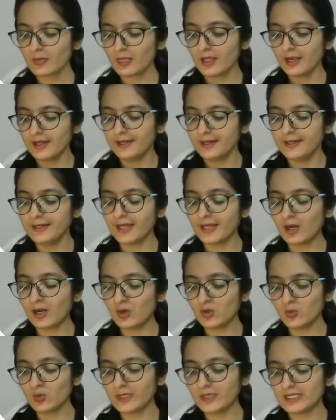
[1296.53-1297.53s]

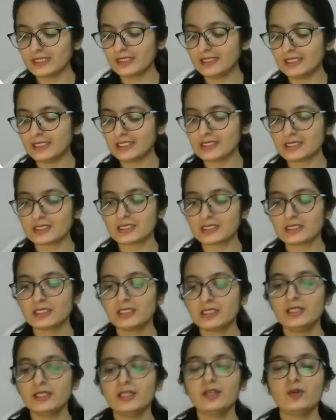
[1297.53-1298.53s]
Now with this,
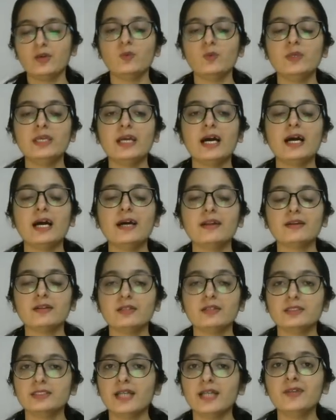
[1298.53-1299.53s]
we are
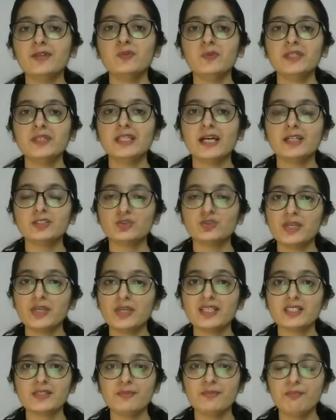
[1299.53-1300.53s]
done with our
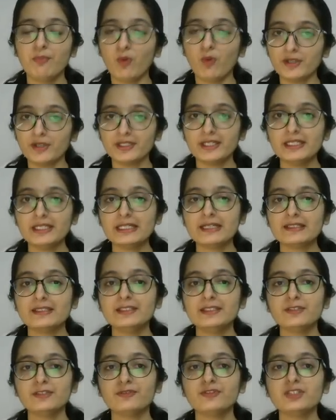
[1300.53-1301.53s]
today's important
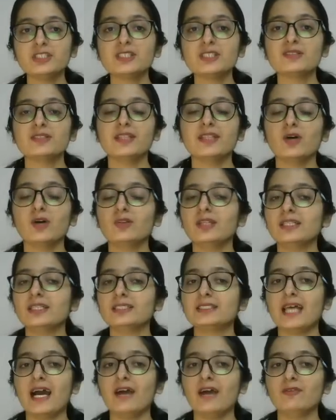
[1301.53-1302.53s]
current affairs. Now
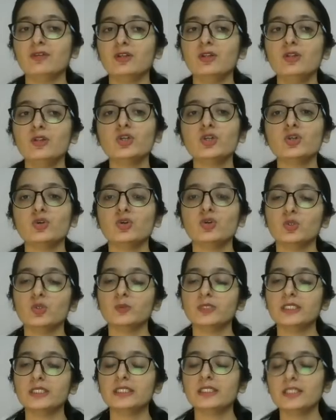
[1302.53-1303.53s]
let's have a look
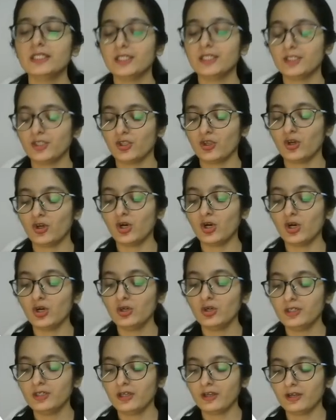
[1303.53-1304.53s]
over
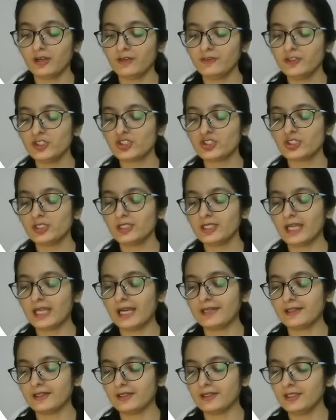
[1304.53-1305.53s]
your revision
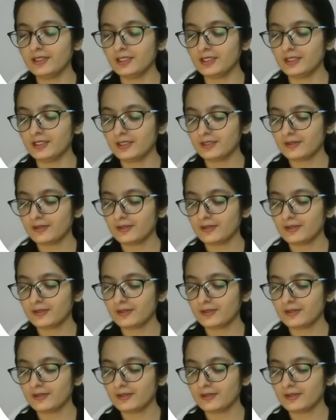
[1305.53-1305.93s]
category.